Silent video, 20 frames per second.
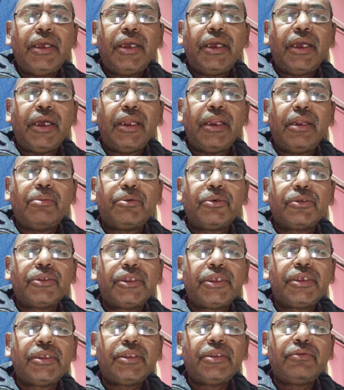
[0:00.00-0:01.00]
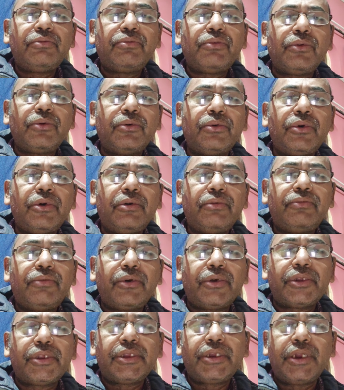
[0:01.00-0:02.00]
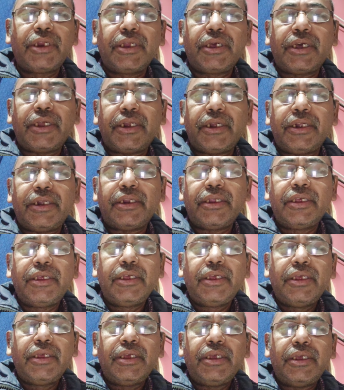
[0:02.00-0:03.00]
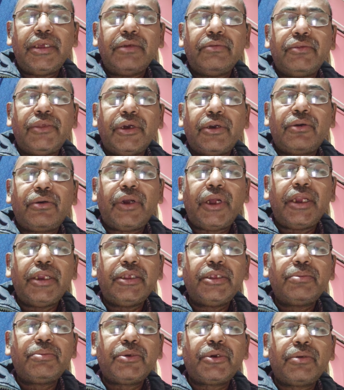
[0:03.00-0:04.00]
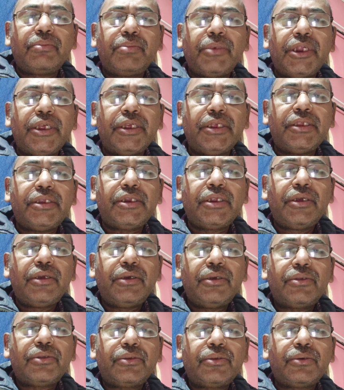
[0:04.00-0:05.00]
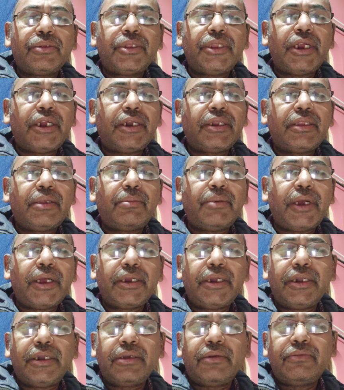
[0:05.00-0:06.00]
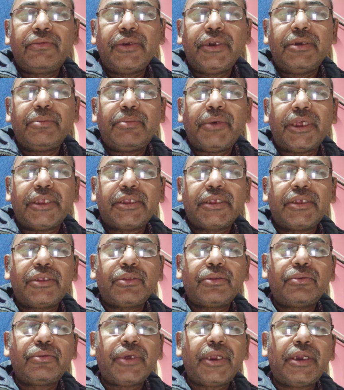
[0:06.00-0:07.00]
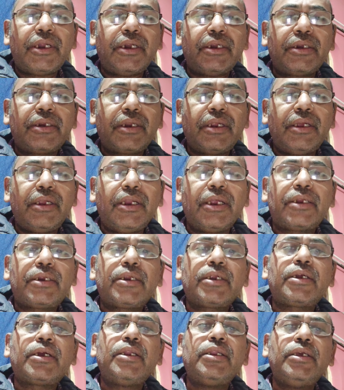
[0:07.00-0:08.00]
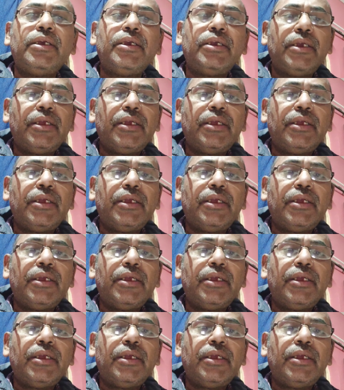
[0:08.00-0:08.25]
and opposes the flow of original current. If the coil is placed so that the magnetic field passes through an electrically